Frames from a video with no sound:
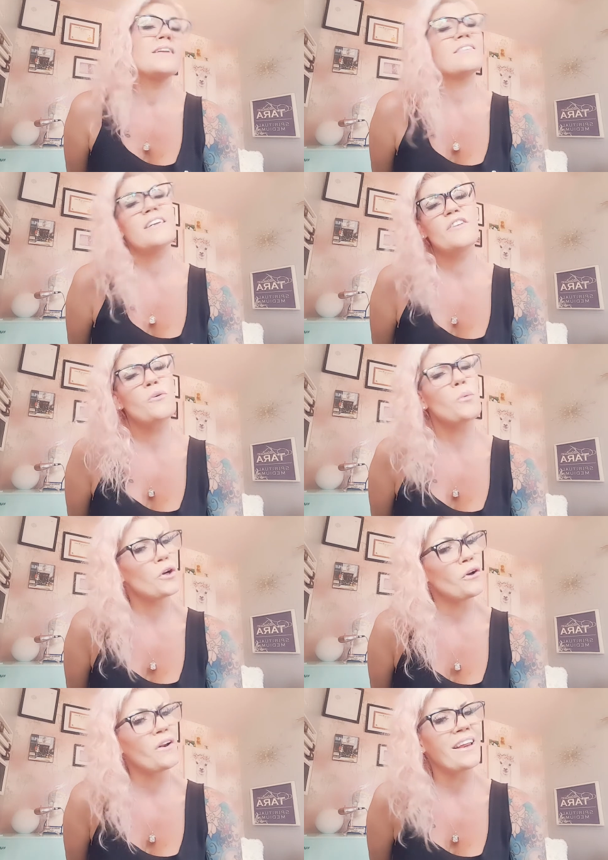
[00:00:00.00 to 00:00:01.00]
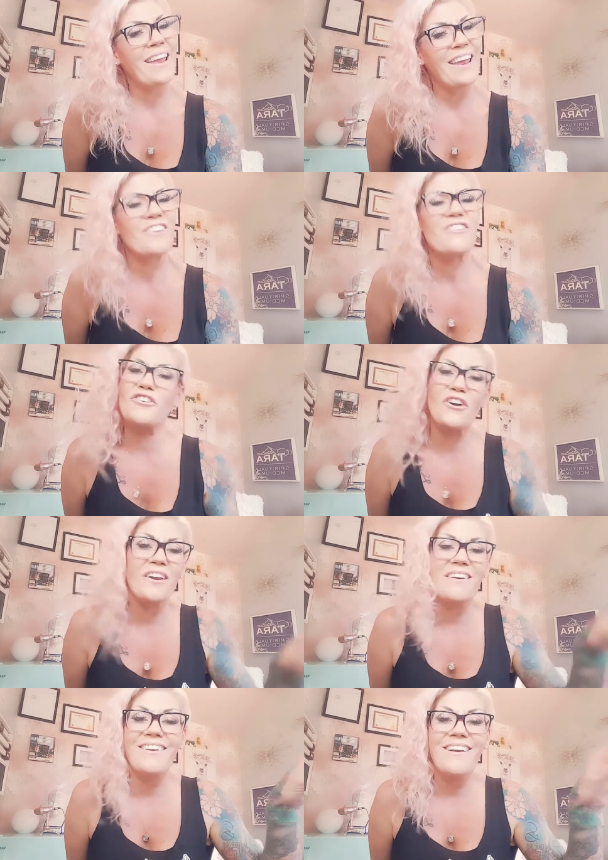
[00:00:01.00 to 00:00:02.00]
See, if you're working on a case, you're
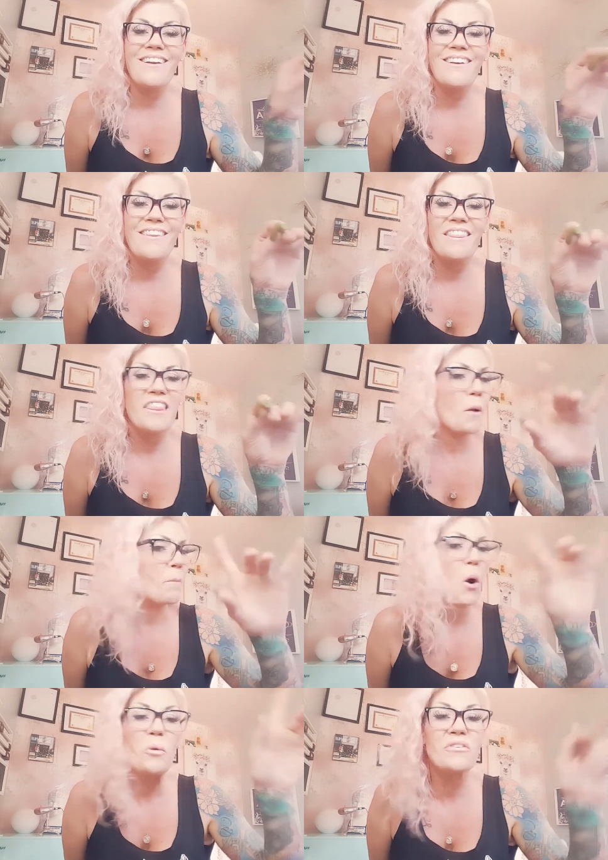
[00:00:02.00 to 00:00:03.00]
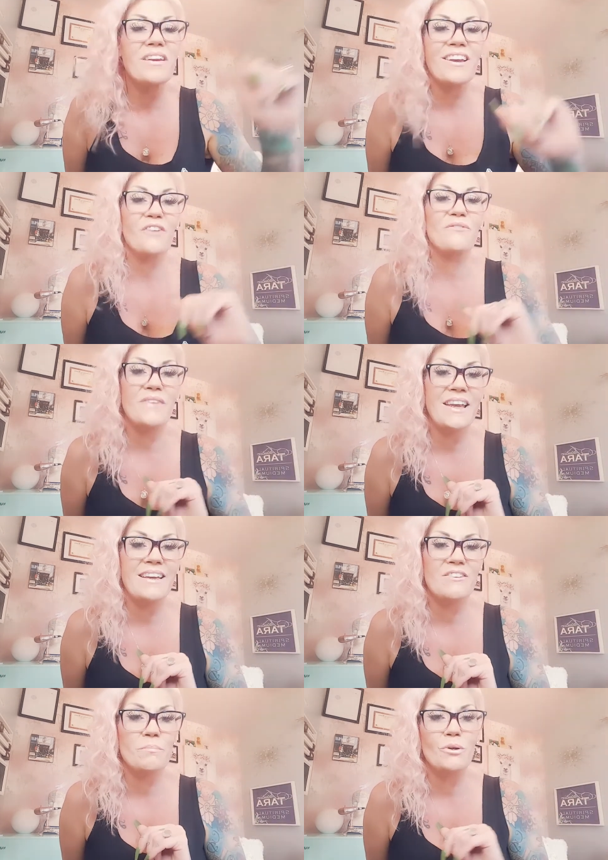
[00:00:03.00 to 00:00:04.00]
not posting it on
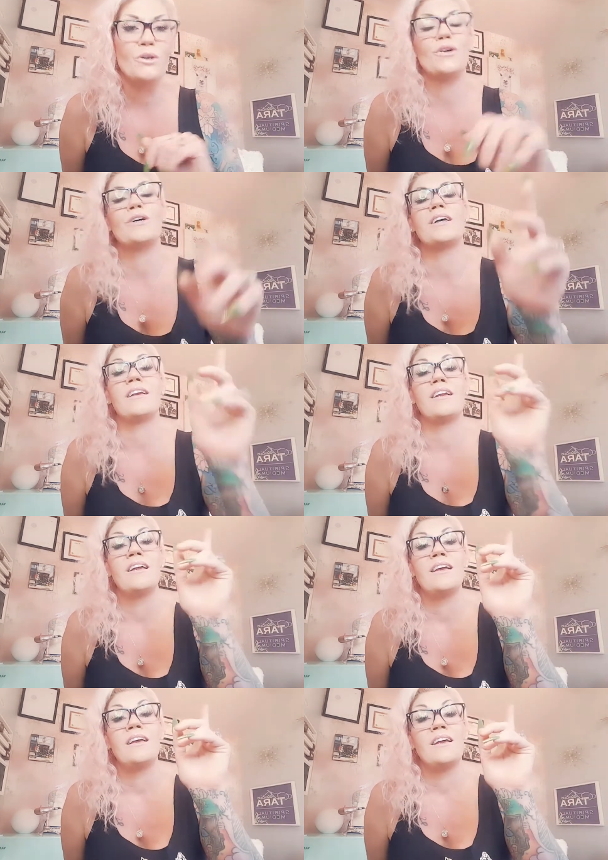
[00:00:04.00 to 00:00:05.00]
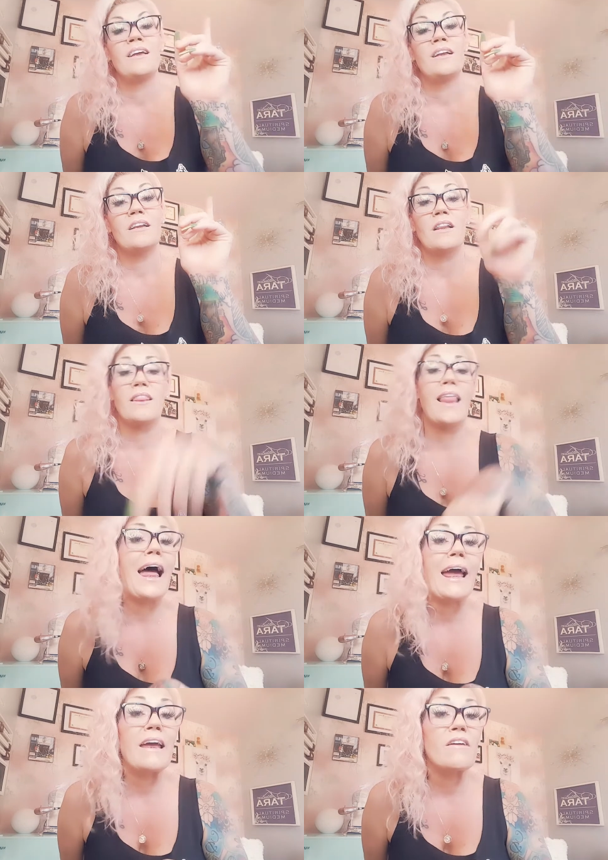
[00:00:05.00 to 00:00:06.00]
Facebook and
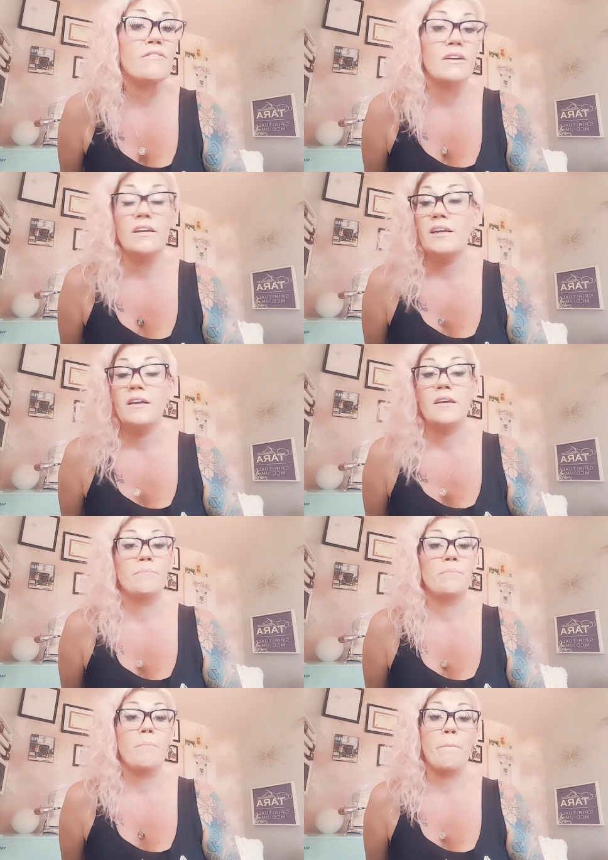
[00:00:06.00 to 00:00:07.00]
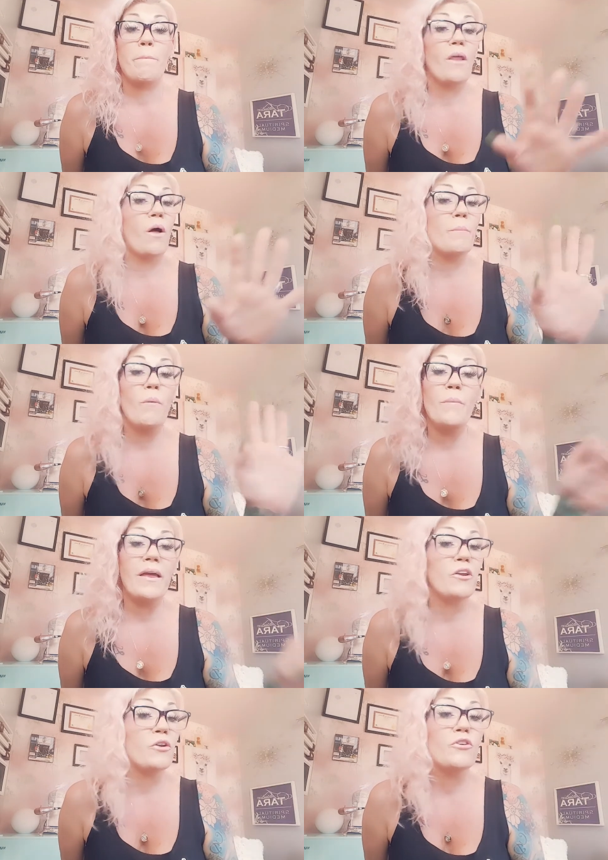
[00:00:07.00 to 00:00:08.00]
live and
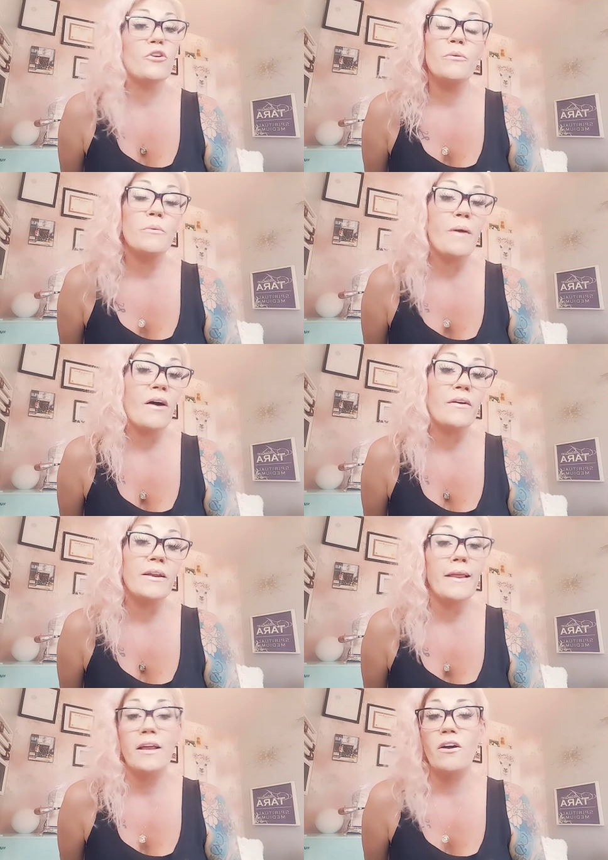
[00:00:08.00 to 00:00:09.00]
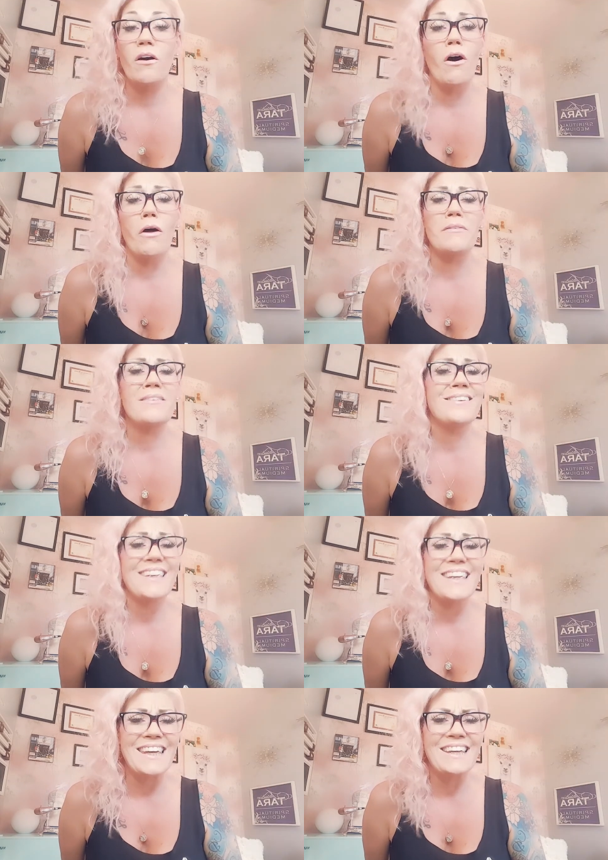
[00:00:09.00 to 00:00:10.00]
making YouTubes about it, like, on
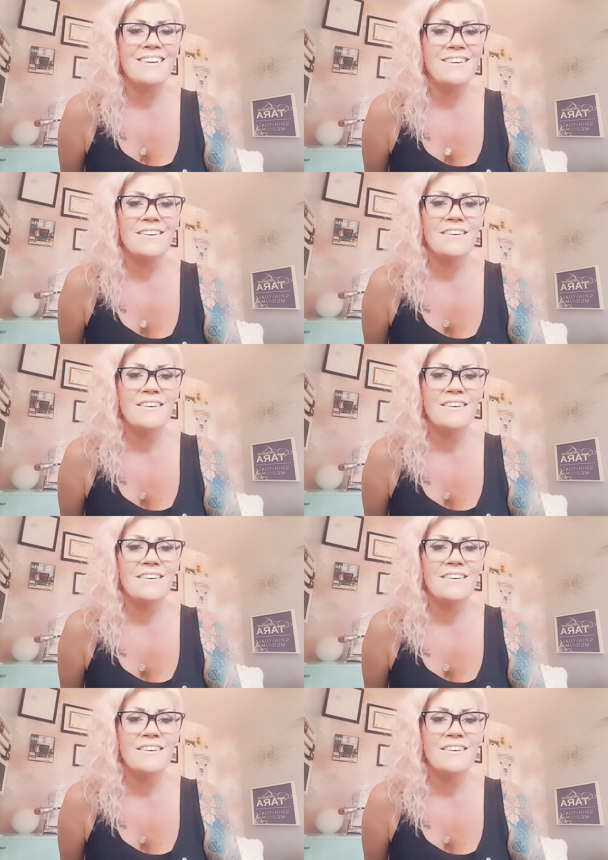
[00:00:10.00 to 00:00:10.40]
scene